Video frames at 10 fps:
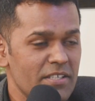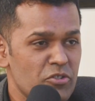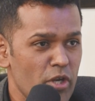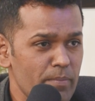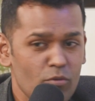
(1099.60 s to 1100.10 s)

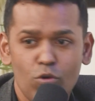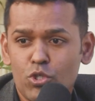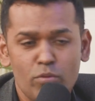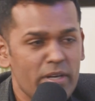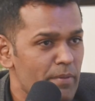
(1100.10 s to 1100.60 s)
script, goes
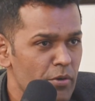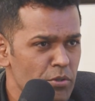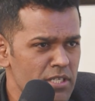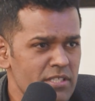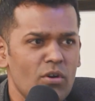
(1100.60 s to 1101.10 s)
to many
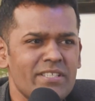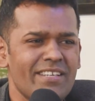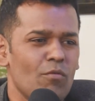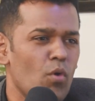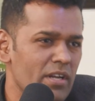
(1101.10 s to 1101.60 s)
producers. They all
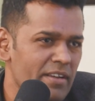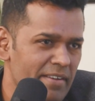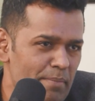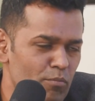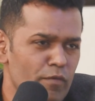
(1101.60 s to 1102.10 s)
said, what a
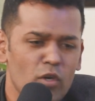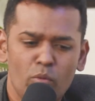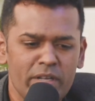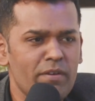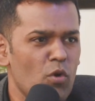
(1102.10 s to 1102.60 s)
crap movie.
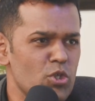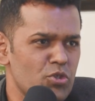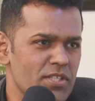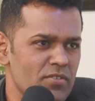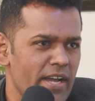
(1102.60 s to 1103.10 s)
Nobody will watch
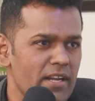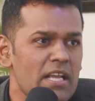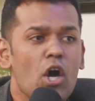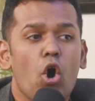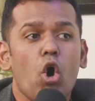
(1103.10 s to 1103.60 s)
this, right?
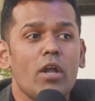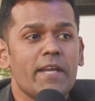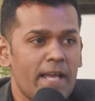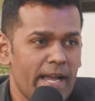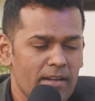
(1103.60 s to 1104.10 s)
All
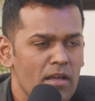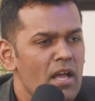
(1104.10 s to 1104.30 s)
denied.